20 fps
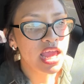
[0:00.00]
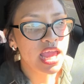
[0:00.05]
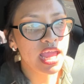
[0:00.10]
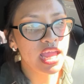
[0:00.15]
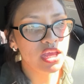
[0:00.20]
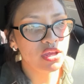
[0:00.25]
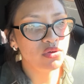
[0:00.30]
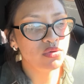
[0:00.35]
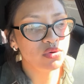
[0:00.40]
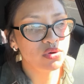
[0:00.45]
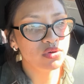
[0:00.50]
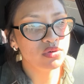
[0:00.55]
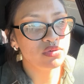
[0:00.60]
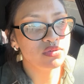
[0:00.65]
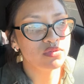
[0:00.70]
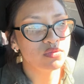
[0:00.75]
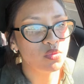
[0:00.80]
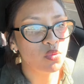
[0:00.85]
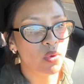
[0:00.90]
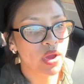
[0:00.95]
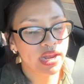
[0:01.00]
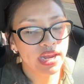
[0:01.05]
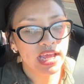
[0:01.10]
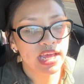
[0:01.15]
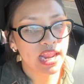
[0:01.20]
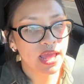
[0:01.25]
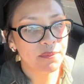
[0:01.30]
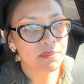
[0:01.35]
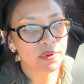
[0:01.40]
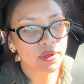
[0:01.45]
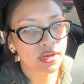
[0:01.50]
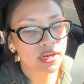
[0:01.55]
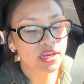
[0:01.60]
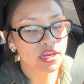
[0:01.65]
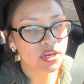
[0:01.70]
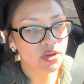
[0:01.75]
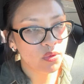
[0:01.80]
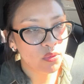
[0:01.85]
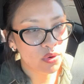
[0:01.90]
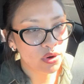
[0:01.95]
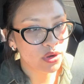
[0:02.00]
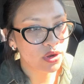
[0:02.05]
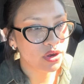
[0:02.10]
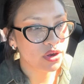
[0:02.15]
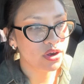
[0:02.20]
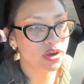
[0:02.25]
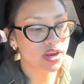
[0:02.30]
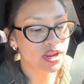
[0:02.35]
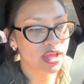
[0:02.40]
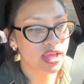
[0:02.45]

Hey Cruz, when can I put in an order?